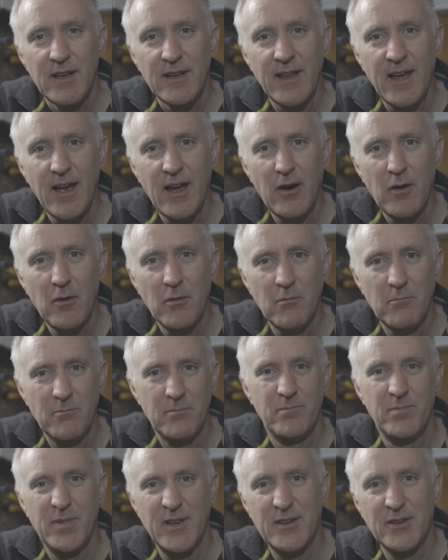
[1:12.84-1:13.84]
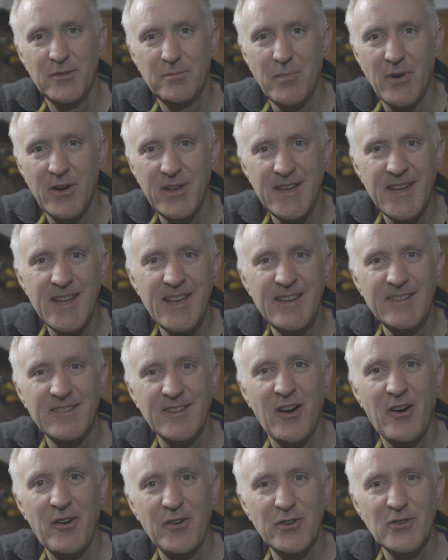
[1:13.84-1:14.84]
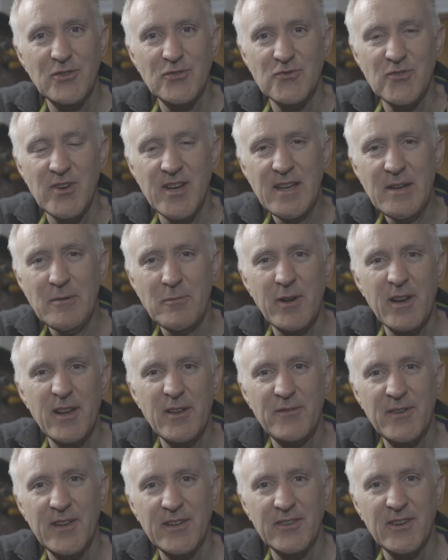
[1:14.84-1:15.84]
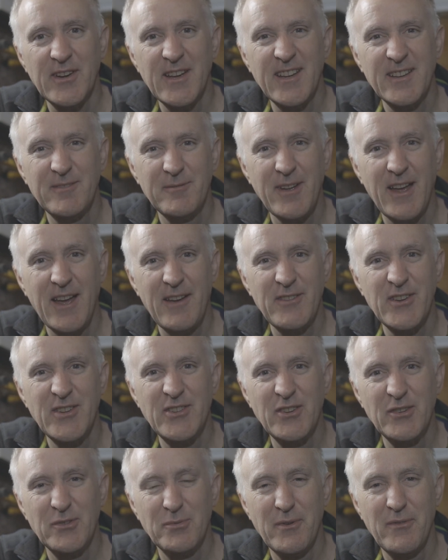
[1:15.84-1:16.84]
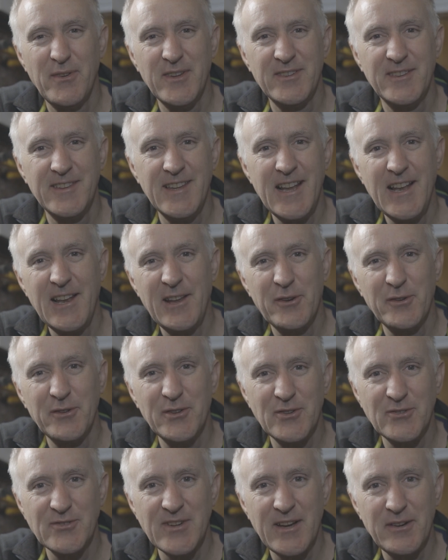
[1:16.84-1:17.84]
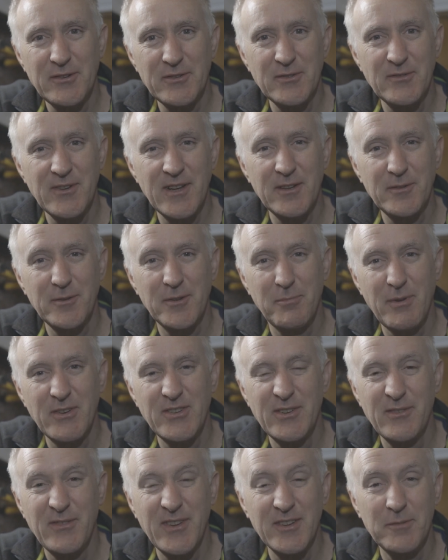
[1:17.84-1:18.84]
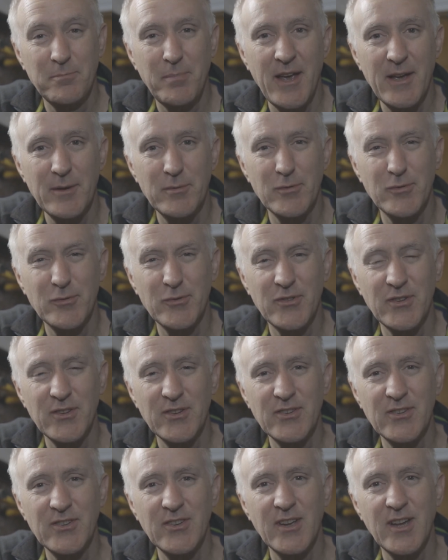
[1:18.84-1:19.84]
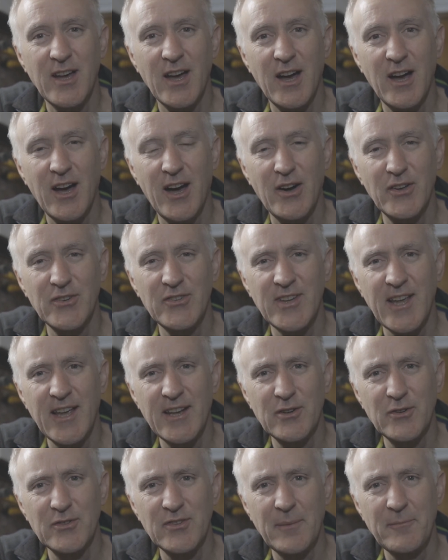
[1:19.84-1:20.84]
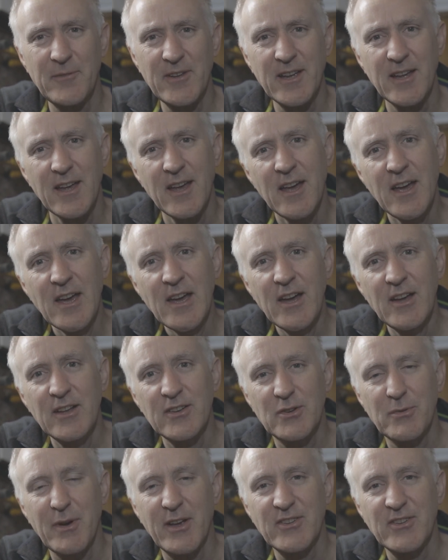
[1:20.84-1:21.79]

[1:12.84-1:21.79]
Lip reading: Now, because my knees aren't great, one of the things I have issues with is kneeling on the ground, especially if it's pedals and a hard standing or something, to